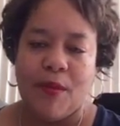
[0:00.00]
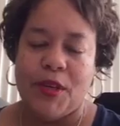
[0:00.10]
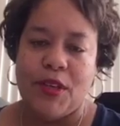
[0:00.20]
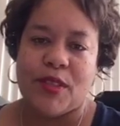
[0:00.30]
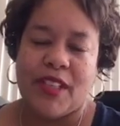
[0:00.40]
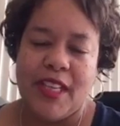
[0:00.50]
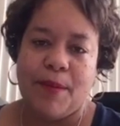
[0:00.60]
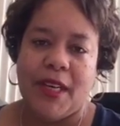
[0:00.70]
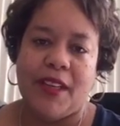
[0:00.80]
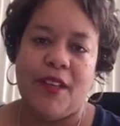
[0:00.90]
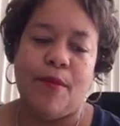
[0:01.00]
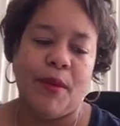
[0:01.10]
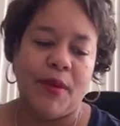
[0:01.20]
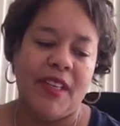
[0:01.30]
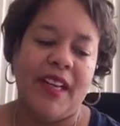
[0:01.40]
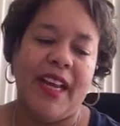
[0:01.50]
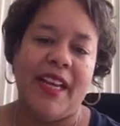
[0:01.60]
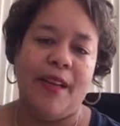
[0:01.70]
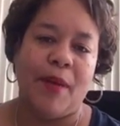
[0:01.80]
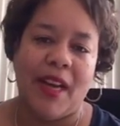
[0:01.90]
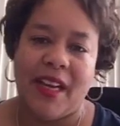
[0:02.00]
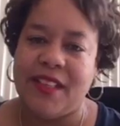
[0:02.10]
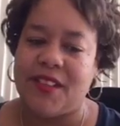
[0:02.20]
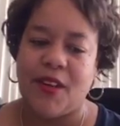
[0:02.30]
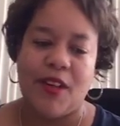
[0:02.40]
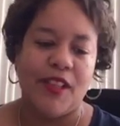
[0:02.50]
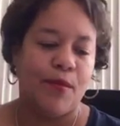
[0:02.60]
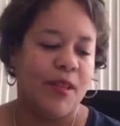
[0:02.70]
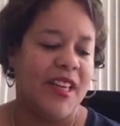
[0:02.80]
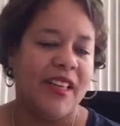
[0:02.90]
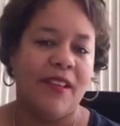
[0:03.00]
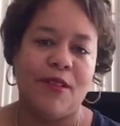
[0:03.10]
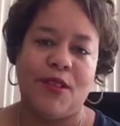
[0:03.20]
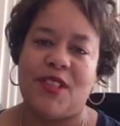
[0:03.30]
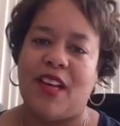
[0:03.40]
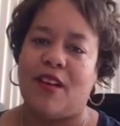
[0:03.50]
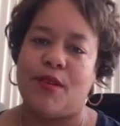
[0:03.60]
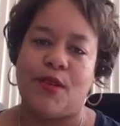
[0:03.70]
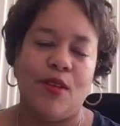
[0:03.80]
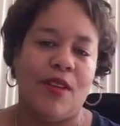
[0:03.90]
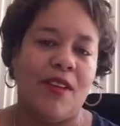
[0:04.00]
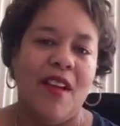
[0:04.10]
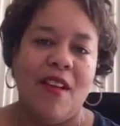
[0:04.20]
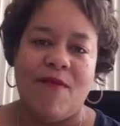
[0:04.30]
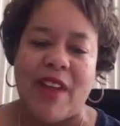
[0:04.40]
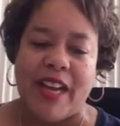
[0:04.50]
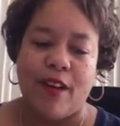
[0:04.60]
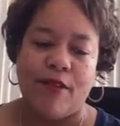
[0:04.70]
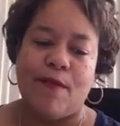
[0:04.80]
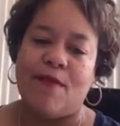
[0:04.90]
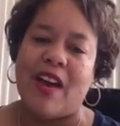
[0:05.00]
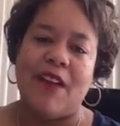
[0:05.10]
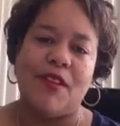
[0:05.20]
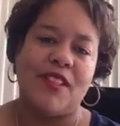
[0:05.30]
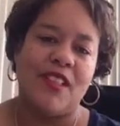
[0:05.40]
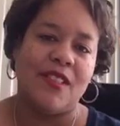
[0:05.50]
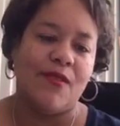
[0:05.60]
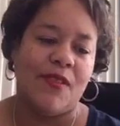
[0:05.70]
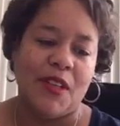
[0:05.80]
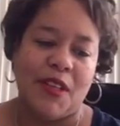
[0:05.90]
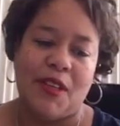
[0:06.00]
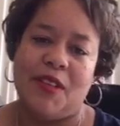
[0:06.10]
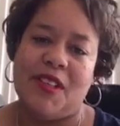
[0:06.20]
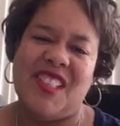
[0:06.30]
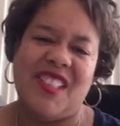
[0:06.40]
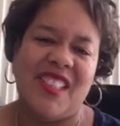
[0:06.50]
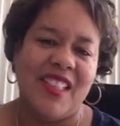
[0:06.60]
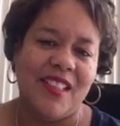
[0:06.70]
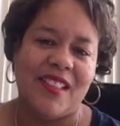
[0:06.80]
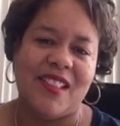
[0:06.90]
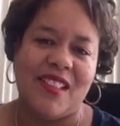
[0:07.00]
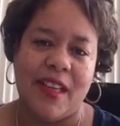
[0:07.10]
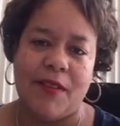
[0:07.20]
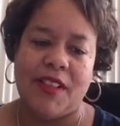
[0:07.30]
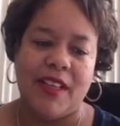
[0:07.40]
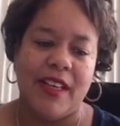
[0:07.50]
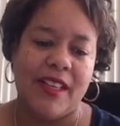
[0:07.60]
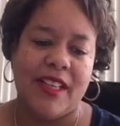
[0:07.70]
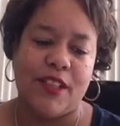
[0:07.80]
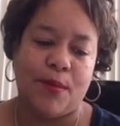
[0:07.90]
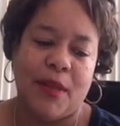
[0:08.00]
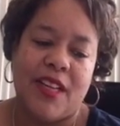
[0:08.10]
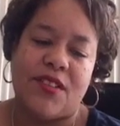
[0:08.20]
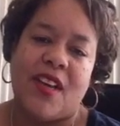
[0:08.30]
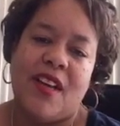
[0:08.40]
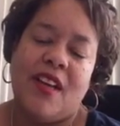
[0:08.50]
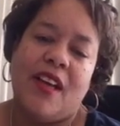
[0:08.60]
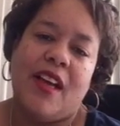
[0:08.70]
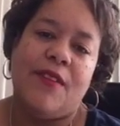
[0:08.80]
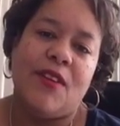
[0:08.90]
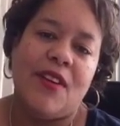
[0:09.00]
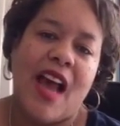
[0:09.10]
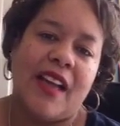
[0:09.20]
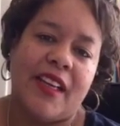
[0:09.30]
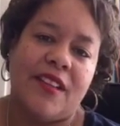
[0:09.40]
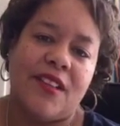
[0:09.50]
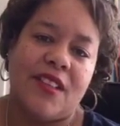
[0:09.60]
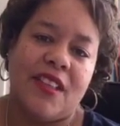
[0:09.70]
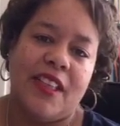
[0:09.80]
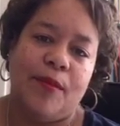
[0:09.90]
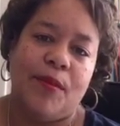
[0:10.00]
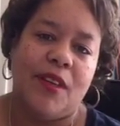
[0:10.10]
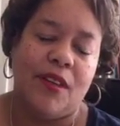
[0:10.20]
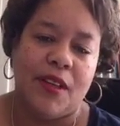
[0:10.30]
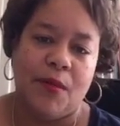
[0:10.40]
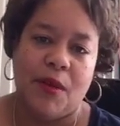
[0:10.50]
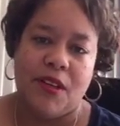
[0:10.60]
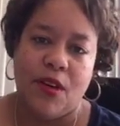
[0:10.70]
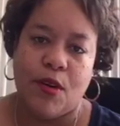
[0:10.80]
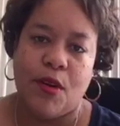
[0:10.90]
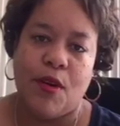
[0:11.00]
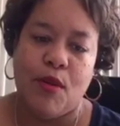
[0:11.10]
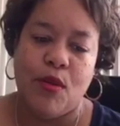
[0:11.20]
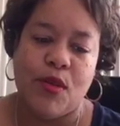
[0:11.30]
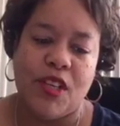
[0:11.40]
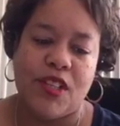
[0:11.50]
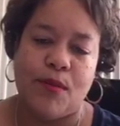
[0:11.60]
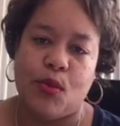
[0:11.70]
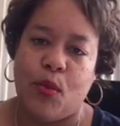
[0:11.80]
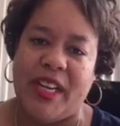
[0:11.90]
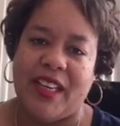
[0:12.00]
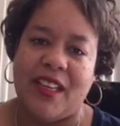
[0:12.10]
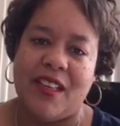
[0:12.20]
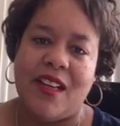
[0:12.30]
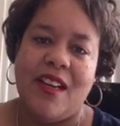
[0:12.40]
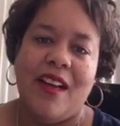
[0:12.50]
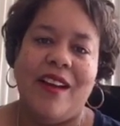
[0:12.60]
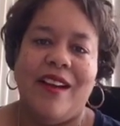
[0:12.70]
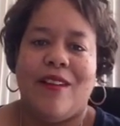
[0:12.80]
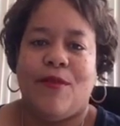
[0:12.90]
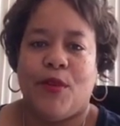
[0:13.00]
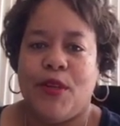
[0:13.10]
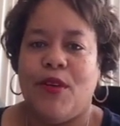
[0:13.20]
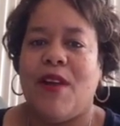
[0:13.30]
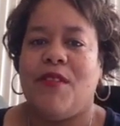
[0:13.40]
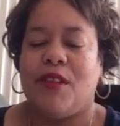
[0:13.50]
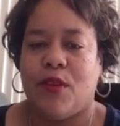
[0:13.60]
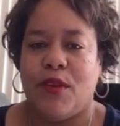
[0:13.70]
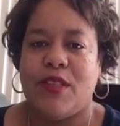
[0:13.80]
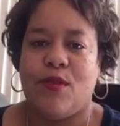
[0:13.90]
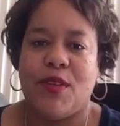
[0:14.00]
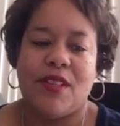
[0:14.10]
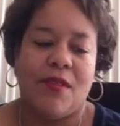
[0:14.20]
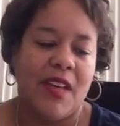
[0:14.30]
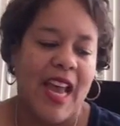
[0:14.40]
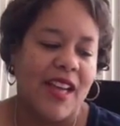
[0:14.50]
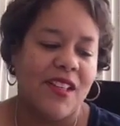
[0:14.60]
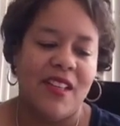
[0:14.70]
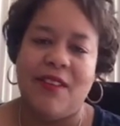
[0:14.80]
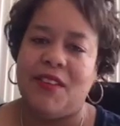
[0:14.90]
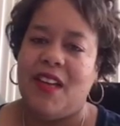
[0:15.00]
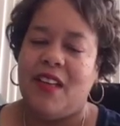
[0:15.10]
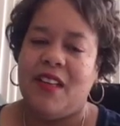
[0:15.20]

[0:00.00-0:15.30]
when you're sleeping, you're building the antibodies and all these protective cells so you can fight off the viruses, the diseases and everything that takes place. And if you're not getting to sleep, your immune system's weakened, and therefore you have an increased risk of catching you